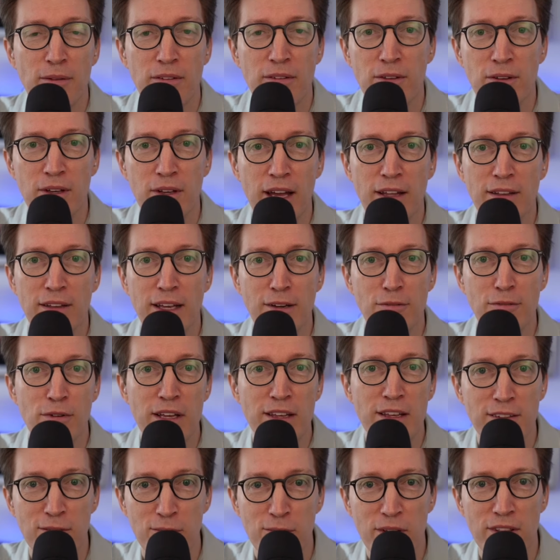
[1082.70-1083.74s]
So you can't like
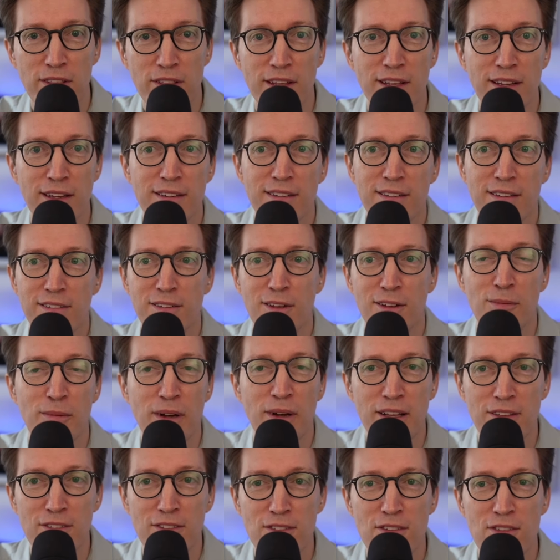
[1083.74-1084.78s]
reason with it so
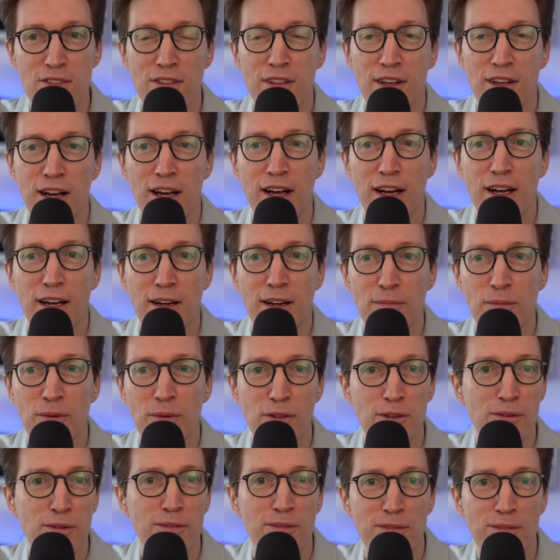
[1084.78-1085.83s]
much, or
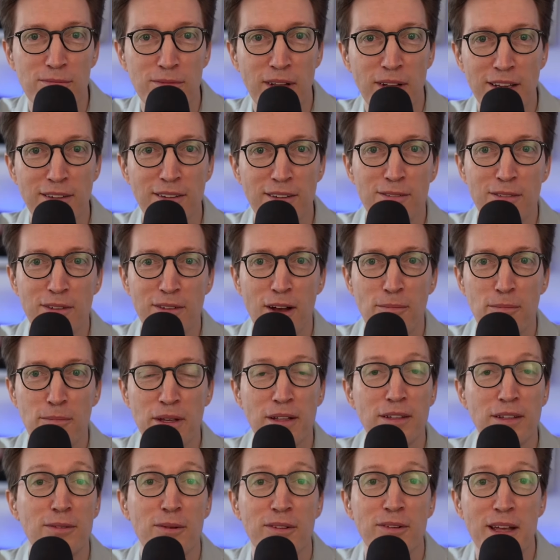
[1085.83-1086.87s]
use like
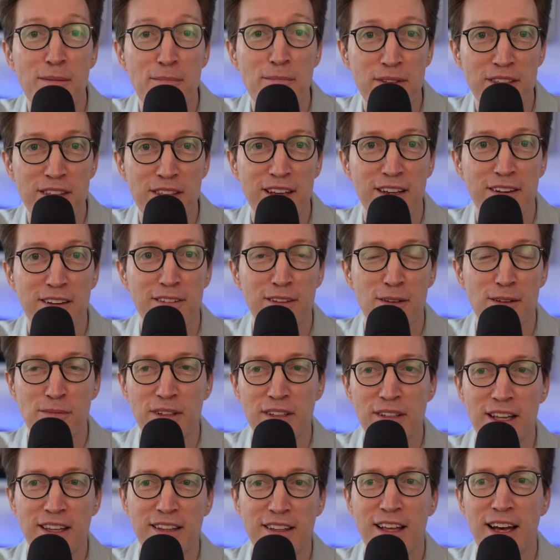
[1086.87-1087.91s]
appeal to its empathy or something
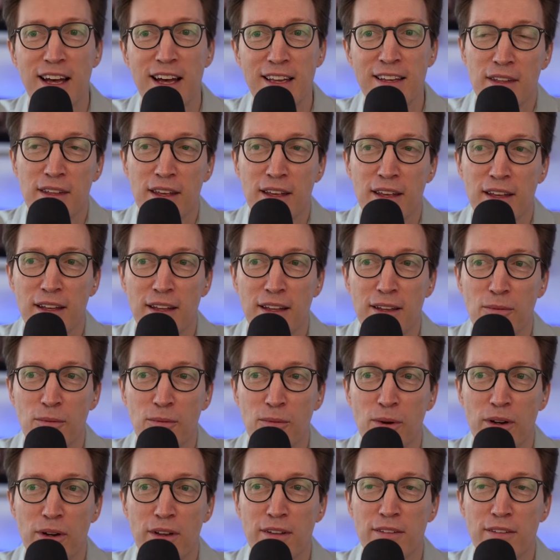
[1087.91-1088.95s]
like that. And
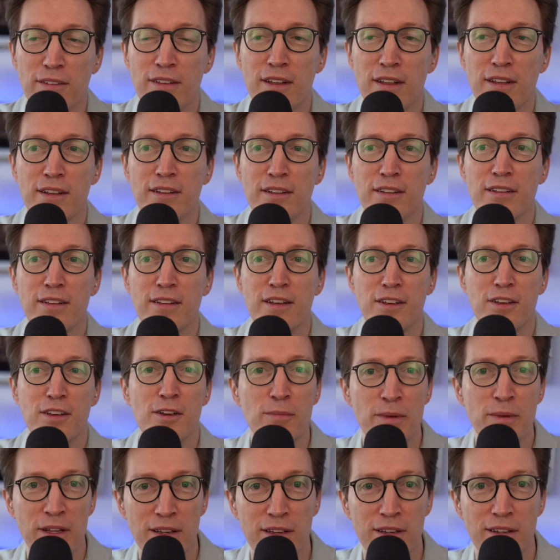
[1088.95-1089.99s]
whereas the
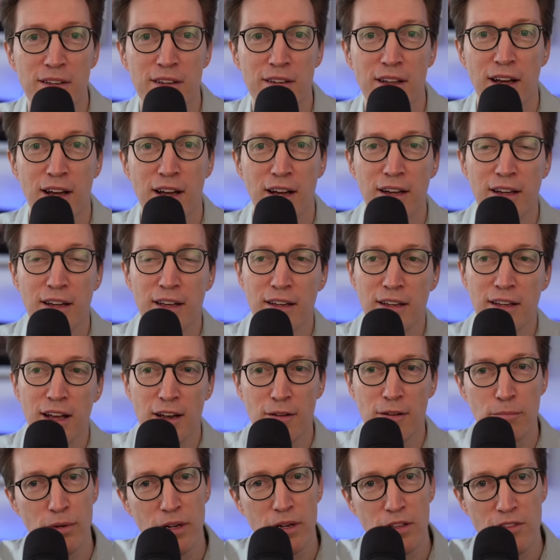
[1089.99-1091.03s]
human can kind
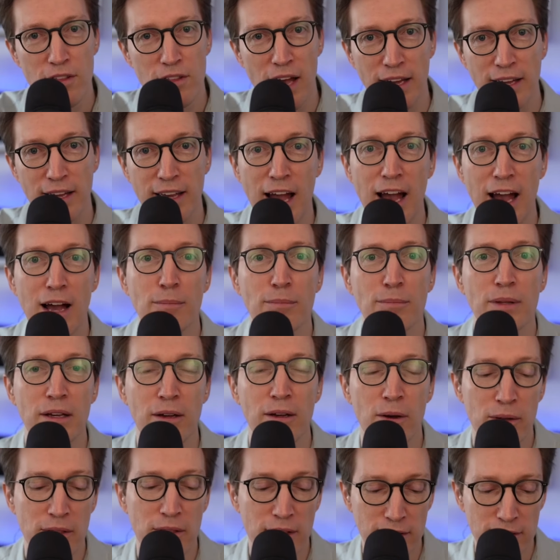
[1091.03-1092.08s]
of bridge that gap, like,
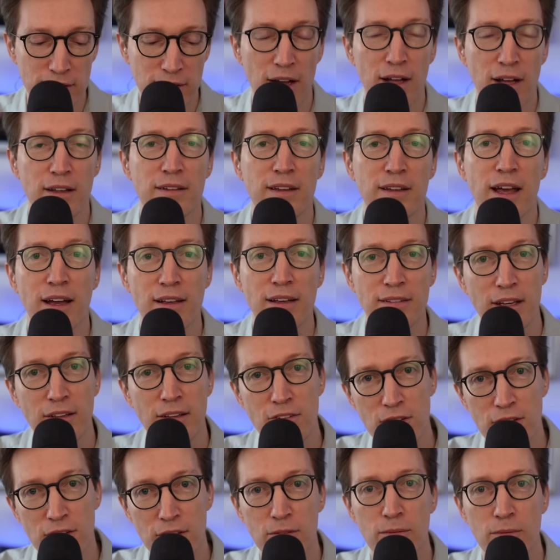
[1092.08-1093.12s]
oh, in this context,
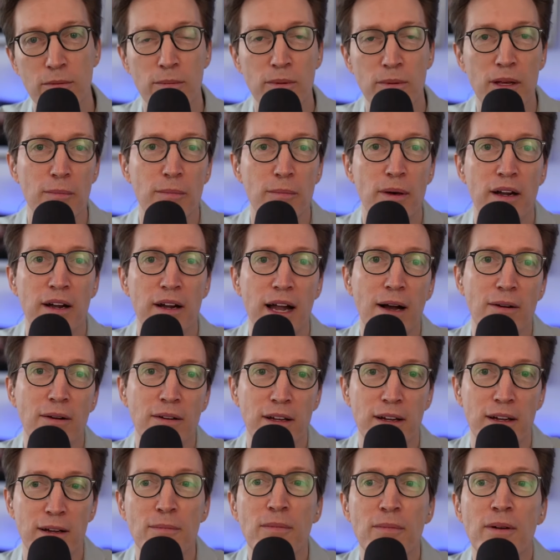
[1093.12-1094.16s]
actually, this would be a better
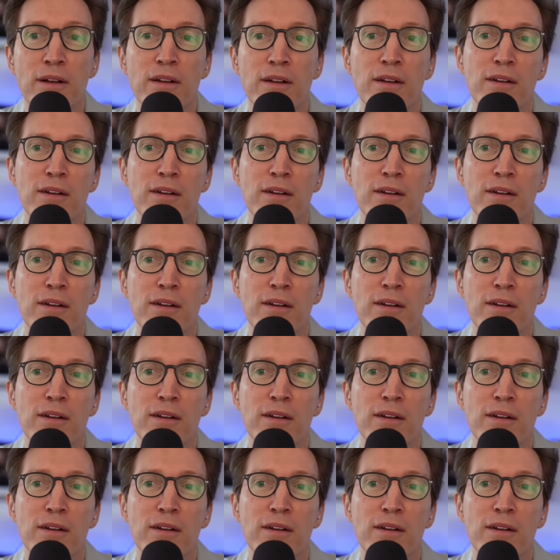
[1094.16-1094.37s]
outcome.